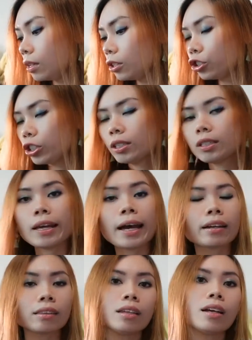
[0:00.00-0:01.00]
shades that I
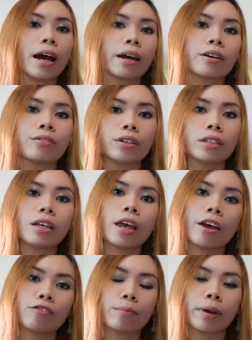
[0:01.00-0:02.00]
think I already have
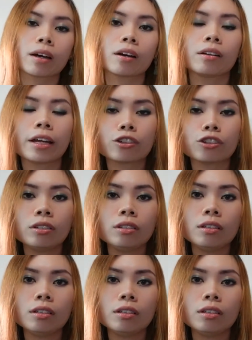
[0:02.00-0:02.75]
in my collection,